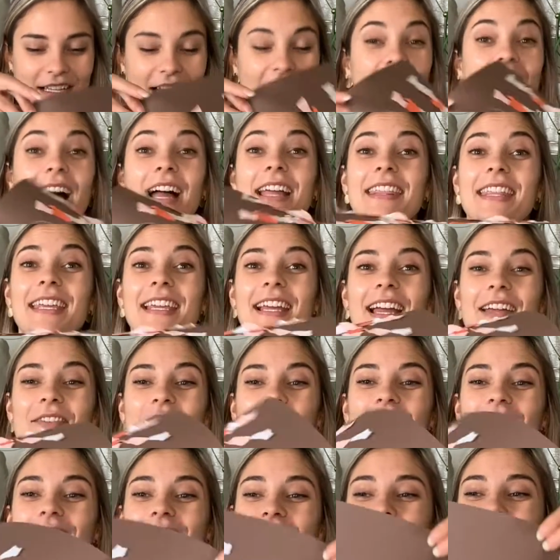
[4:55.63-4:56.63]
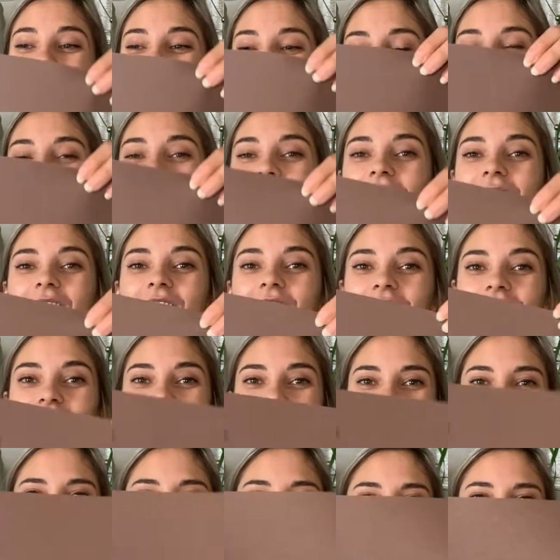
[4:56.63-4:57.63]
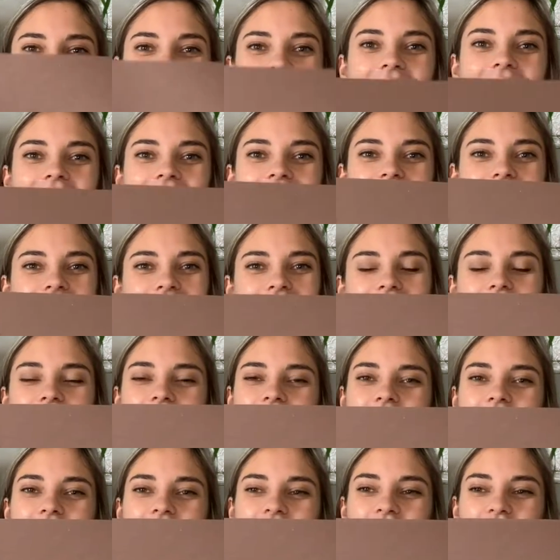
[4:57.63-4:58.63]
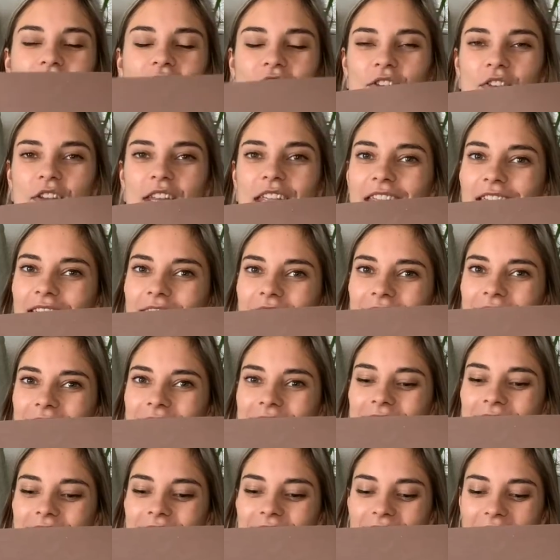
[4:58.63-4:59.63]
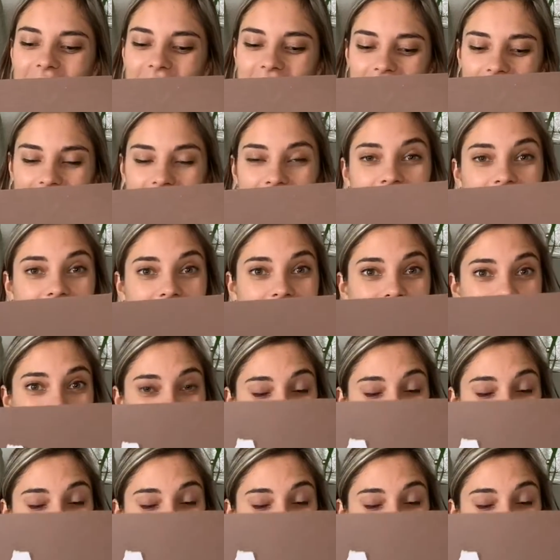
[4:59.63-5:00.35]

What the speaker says: I think I really like my pattern. It looks unique and it's some